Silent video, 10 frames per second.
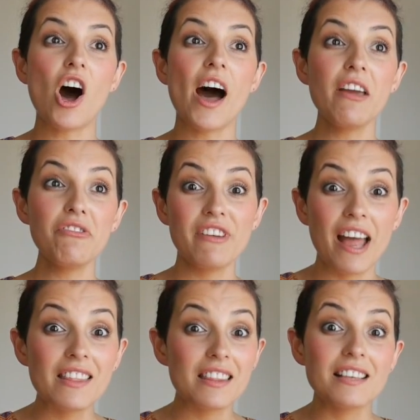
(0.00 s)
I
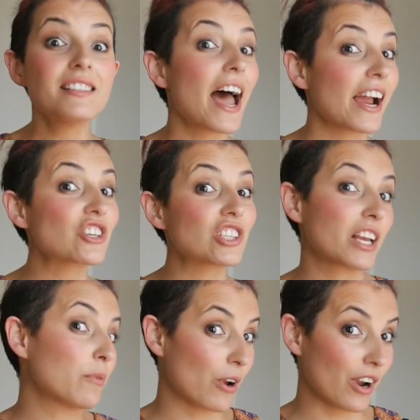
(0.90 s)
found this
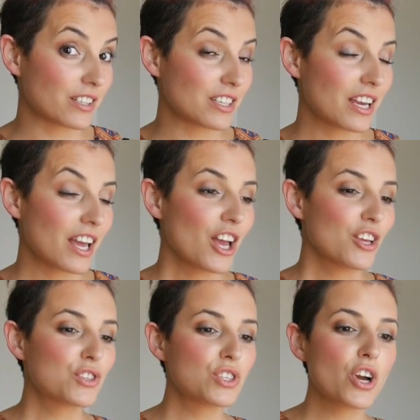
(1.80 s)
actually worked.
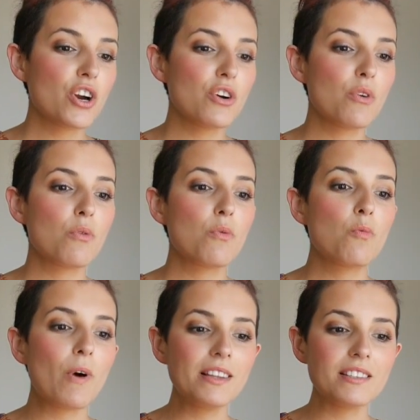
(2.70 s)
So
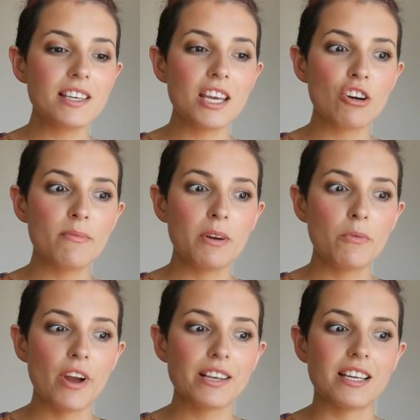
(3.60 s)
once the
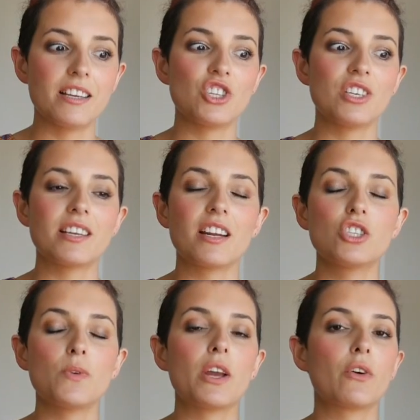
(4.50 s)
Increman worked and she
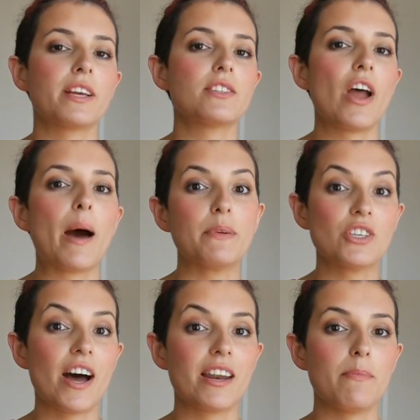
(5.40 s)
started to increase her
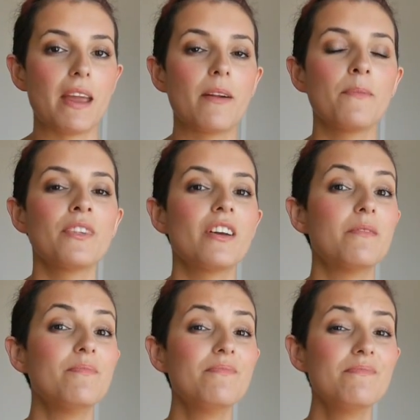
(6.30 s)
appetite a bit,
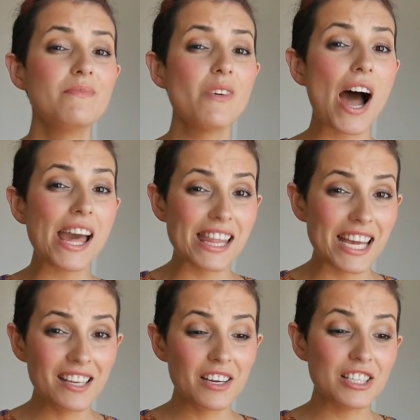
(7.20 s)
I
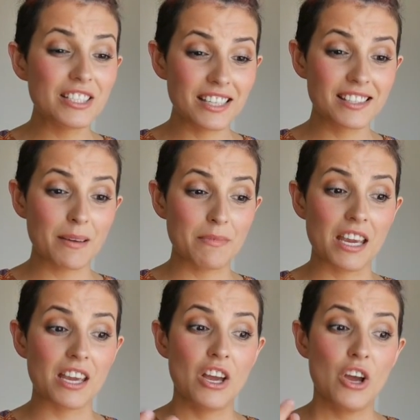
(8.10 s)
then did
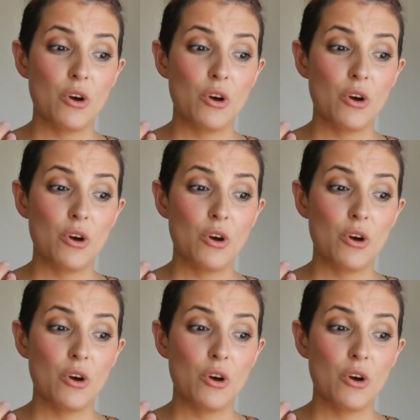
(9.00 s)
something